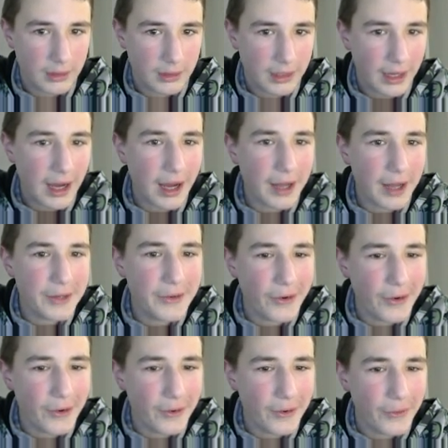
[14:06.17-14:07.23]
Ah,
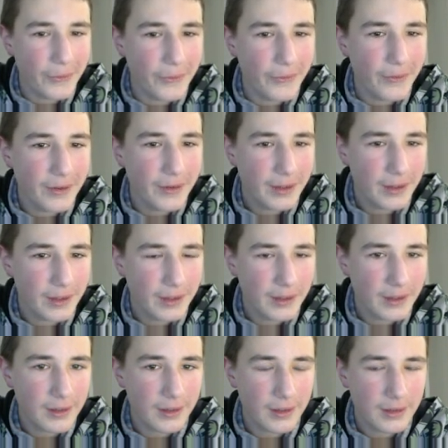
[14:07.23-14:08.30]
no.
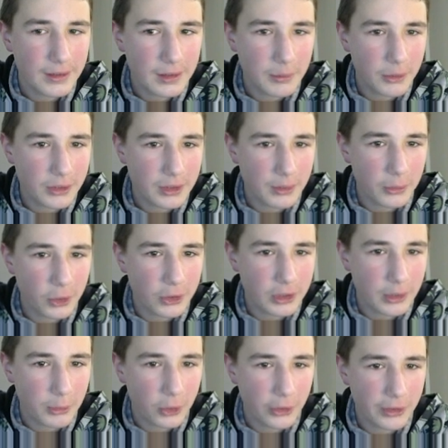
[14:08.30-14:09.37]
Come on, come on,
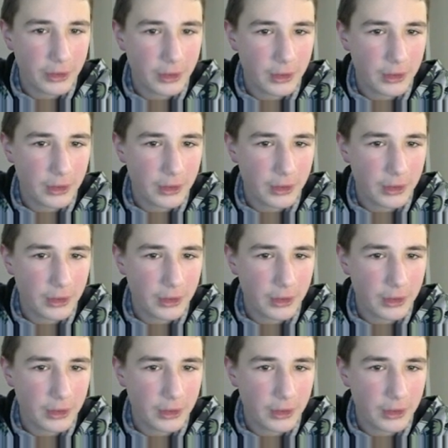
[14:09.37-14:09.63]
come on.